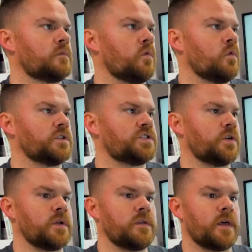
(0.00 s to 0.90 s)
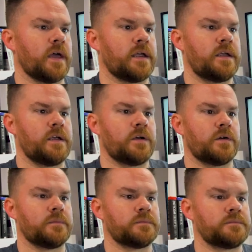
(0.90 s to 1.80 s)
We'll show you that
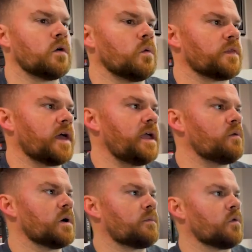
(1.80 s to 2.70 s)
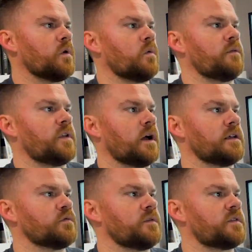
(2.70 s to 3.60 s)
here. With Aweber, what we've done
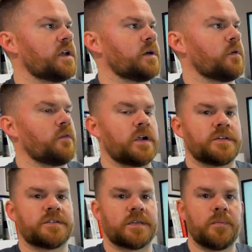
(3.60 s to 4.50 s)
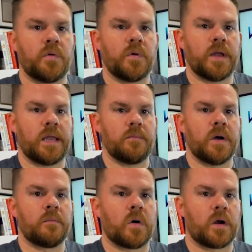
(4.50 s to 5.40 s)
is we've set up a very simple
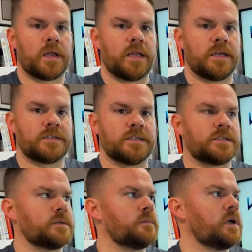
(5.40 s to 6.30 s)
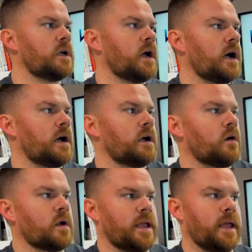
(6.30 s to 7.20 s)
email marketing system
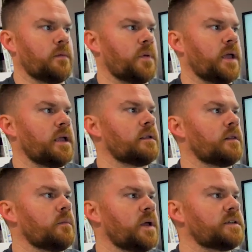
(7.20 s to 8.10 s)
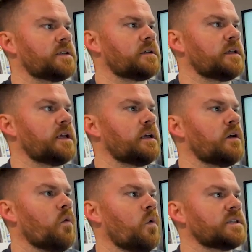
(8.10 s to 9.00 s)
or campaign that basically,
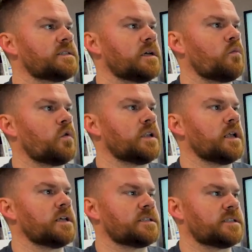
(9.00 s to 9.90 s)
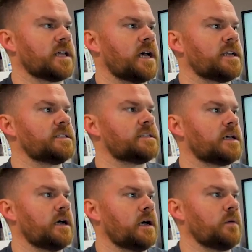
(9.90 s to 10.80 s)
once someone signs
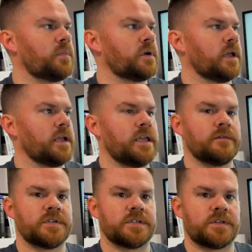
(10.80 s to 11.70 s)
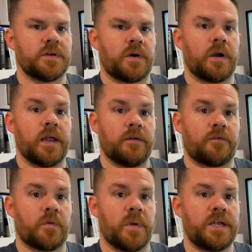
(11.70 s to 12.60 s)
up and gives us their
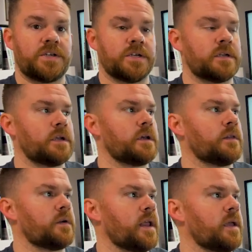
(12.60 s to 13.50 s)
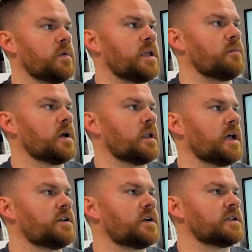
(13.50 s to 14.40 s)
information, their name and email
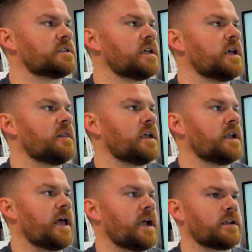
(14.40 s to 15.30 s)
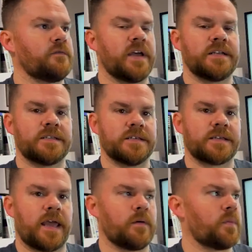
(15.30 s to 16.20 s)
address, then it activates this
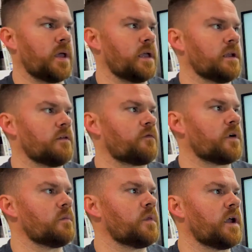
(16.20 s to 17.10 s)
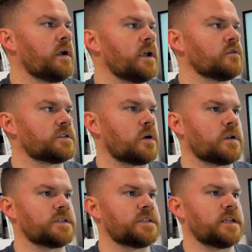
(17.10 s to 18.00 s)
campaign. And from there, it'll start
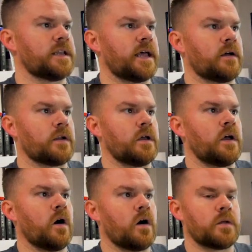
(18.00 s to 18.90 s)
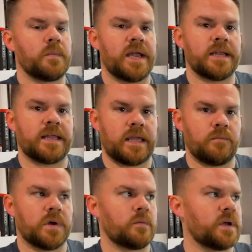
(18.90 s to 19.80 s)
to send out automated
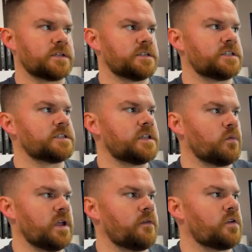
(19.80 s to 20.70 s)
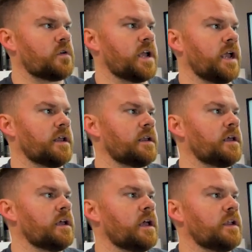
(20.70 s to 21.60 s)
email messages that we have created.
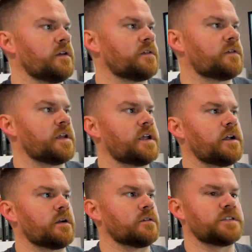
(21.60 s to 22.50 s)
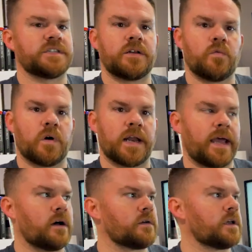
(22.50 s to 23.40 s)
And you can see here, it'll send one
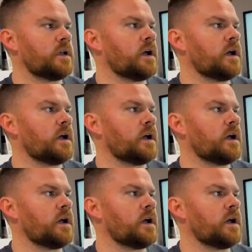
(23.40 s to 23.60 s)
out.